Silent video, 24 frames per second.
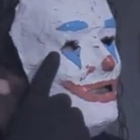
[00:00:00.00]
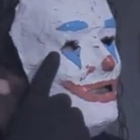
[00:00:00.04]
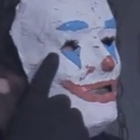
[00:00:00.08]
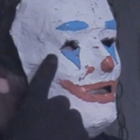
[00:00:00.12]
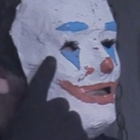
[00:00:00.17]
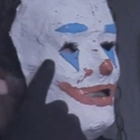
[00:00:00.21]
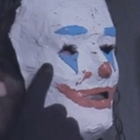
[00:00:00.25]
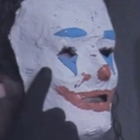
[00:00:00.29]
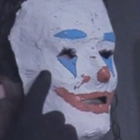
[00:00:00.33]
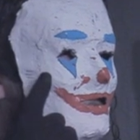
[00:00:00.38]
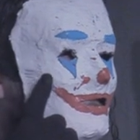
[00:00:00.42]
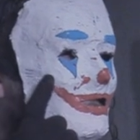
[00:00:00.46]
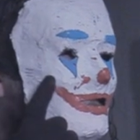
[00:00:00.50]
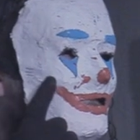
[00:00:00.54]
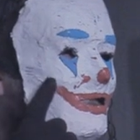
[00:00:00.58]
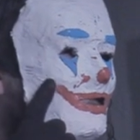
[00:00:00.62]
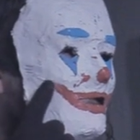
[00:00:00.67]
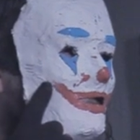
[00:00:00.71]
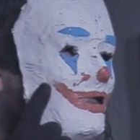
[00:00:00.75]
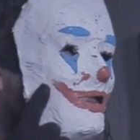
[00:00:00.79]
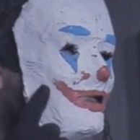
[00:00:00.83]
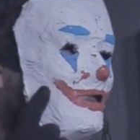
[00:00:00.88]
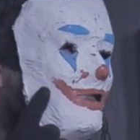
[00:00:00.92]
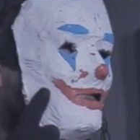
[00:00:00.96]

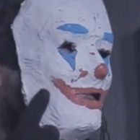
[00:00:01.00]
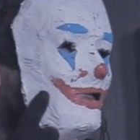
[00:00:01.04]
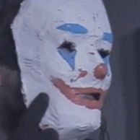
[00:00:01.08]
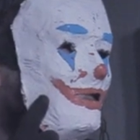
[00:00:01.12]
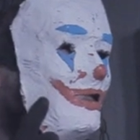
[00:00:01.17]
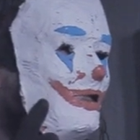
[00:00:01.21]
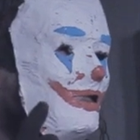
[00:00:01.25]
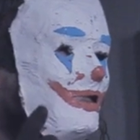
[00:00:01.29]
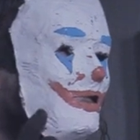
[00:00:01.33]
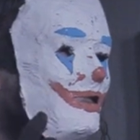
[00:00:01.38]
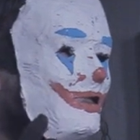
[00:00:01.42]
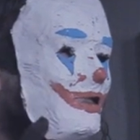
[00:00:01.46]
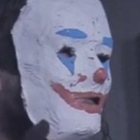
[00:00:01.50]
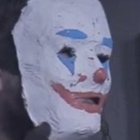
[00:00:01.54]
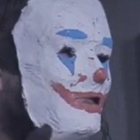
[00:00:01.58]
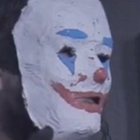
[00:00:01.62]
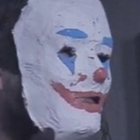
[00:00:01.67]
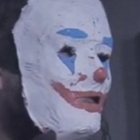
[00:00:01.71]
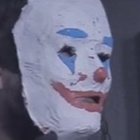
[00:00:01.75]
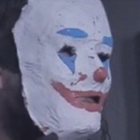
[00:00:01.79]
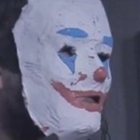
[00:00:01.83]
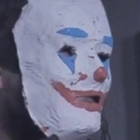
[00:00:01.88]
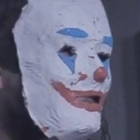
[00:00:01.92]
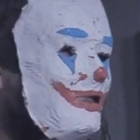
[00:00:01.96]

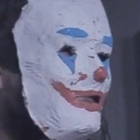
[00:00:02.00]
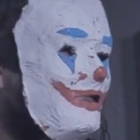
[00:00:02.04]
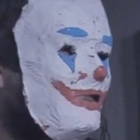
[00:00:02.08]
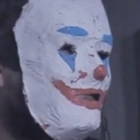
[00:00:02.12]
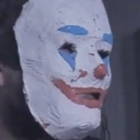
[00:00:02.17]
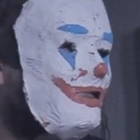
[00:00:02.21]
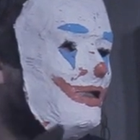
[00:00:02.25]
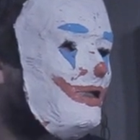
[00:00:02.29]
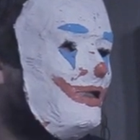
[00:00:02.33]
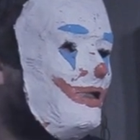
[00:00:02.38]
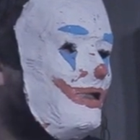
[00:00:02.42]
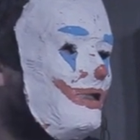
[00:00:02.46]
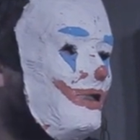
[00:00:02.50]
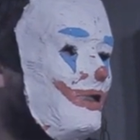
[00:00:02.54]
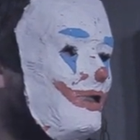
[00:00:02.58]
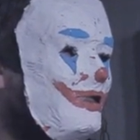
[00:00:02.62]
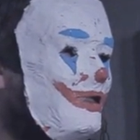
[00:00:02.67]
Nothing is said.